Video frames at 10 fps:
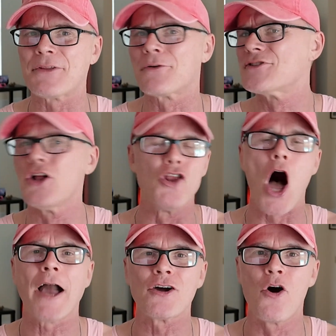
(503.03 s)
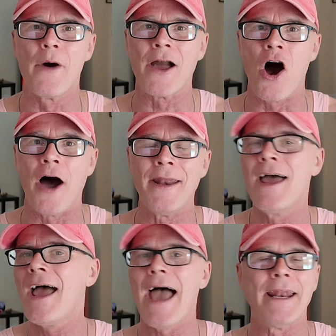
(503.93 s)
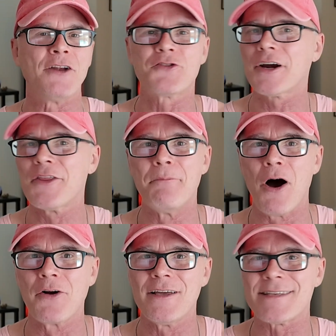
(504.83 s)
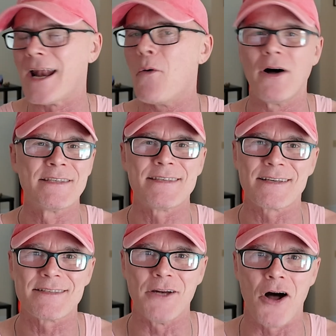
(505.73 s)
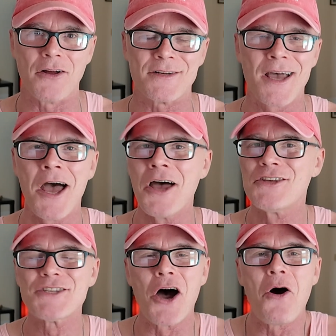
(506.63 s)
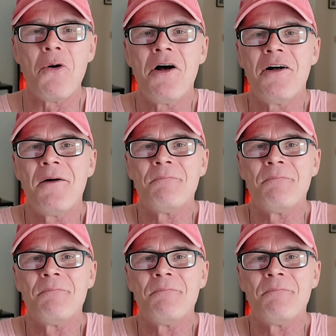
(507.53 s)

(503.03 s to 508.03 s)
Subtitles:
but there was a lot going on and I triggered the bonus and I won $60. So,